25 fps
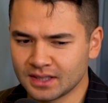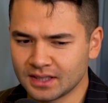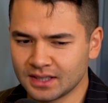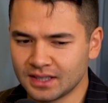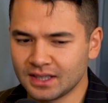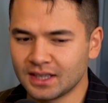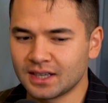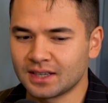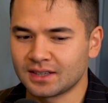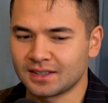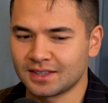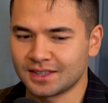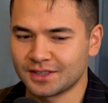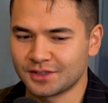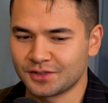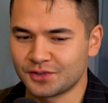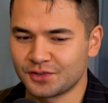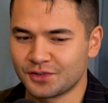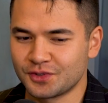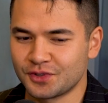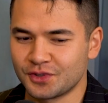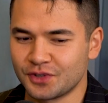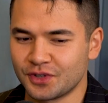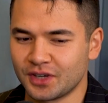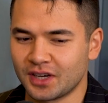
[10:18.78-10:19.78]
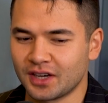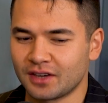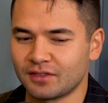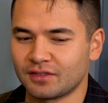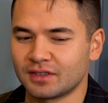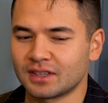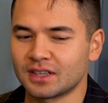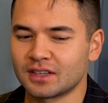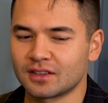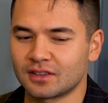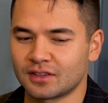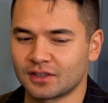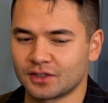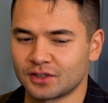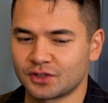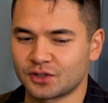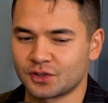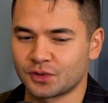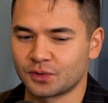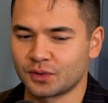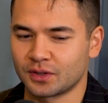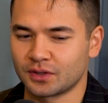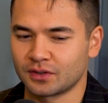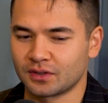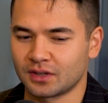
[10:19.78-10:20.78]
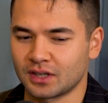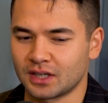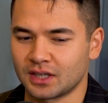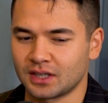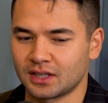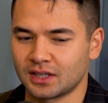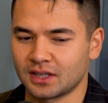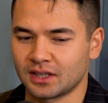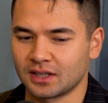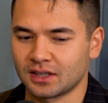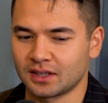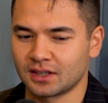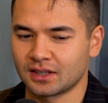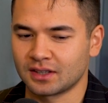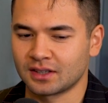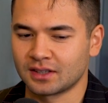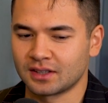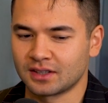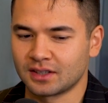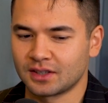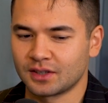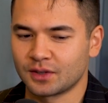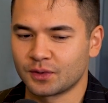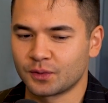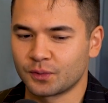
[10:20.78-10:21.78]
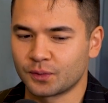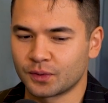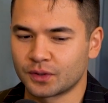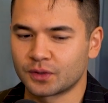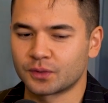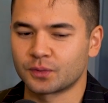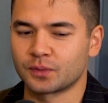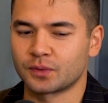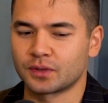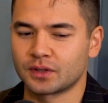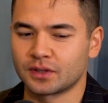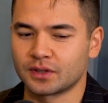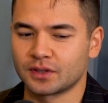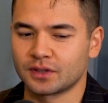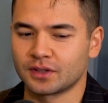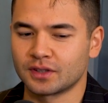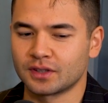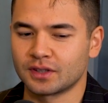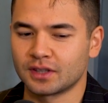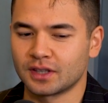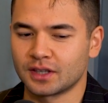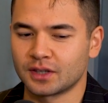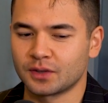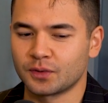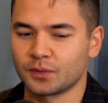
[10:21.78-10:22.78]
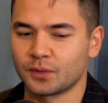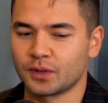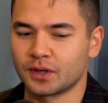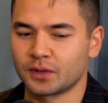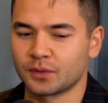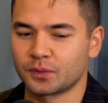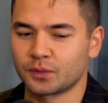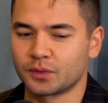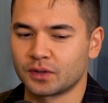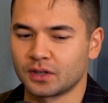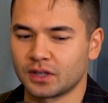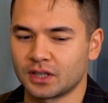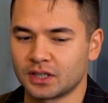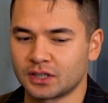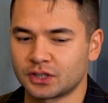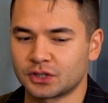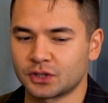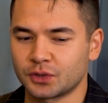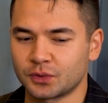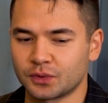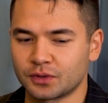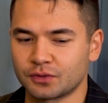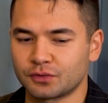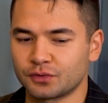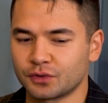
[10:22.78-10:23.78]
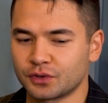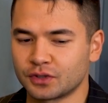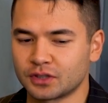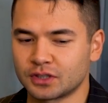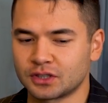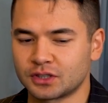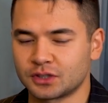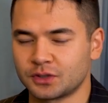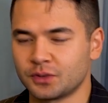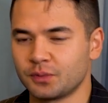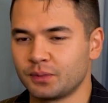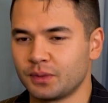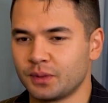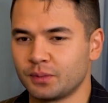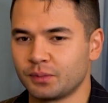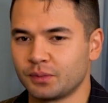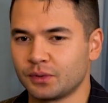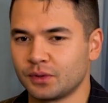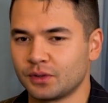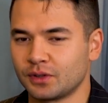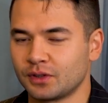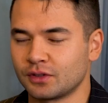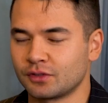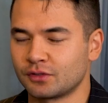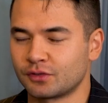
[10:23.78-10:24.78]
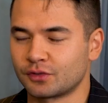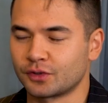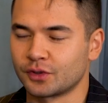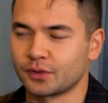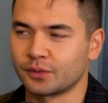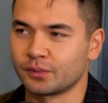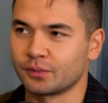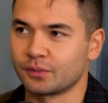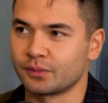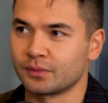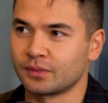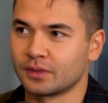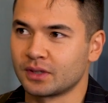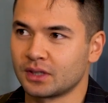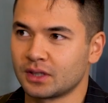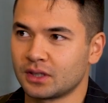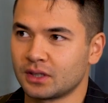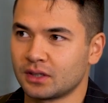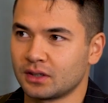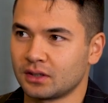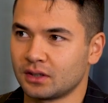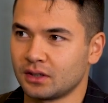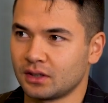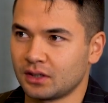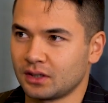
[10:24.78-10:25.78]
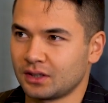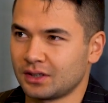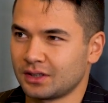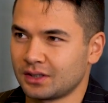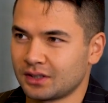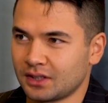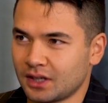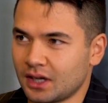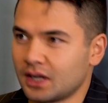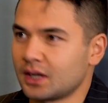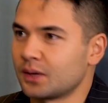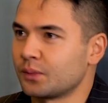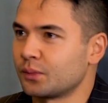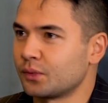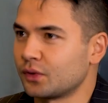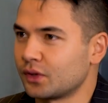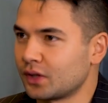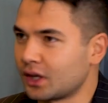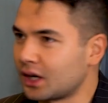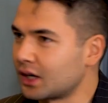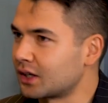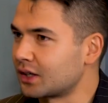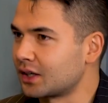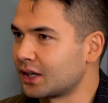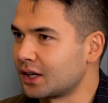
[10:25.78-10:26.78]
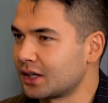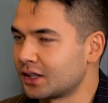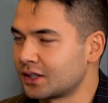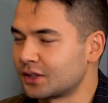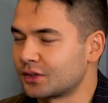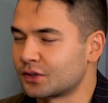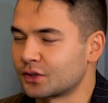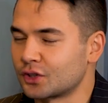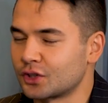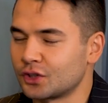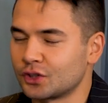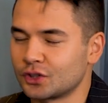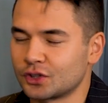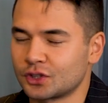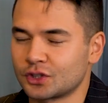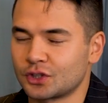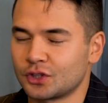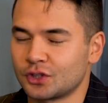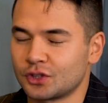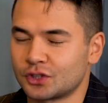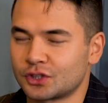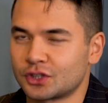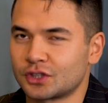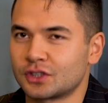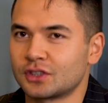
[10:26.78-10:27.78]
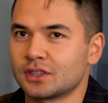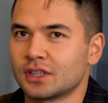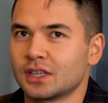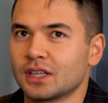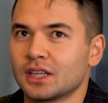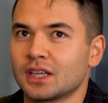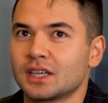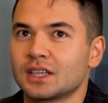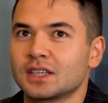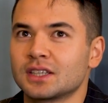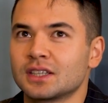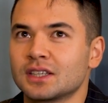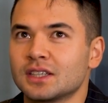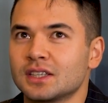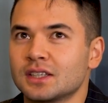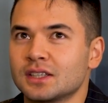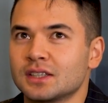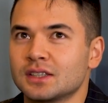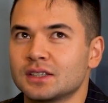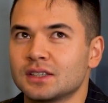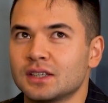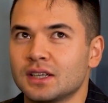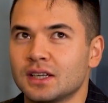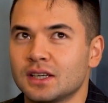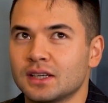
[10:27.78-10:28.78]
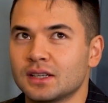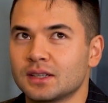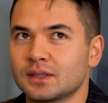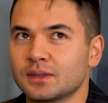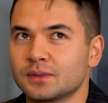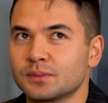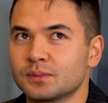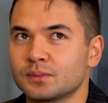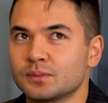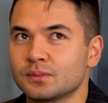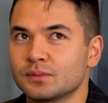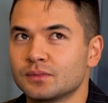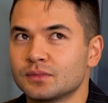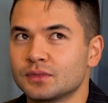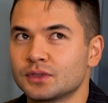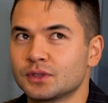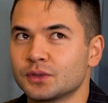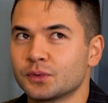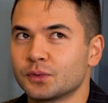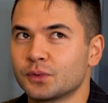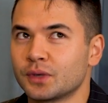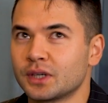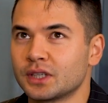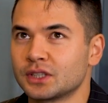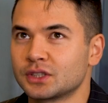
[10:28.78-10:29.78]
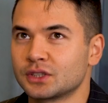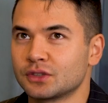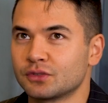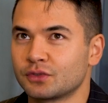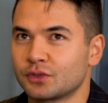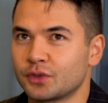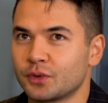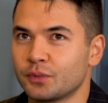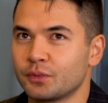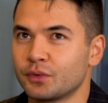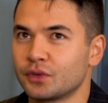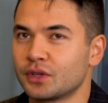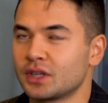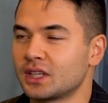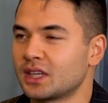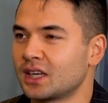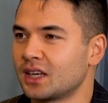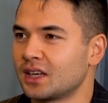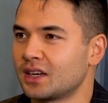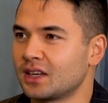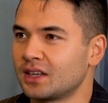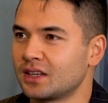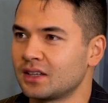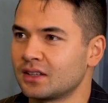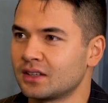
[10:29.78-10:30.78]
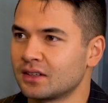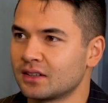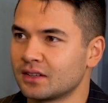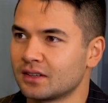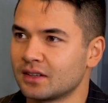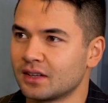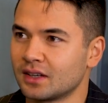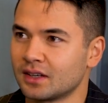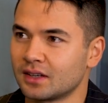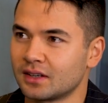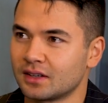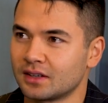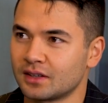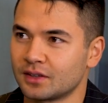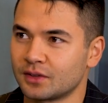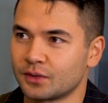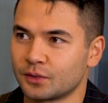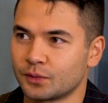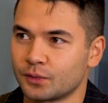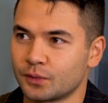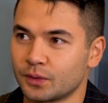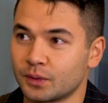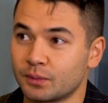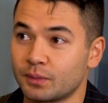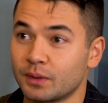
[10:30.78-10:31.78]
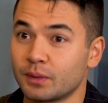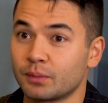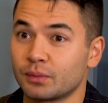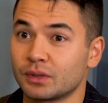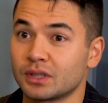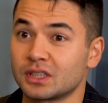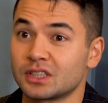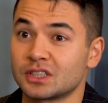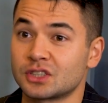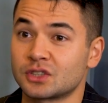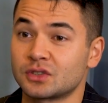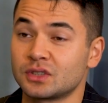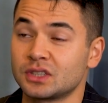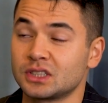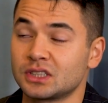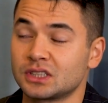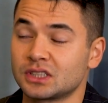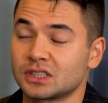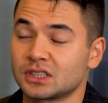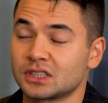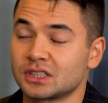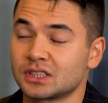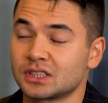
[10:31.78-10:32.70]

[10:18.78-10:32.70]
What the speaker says: Yeah, like do you have any thoughts around like when we're like showing footage to people from like animal agriculture and like some ways of communicating with people in the streets?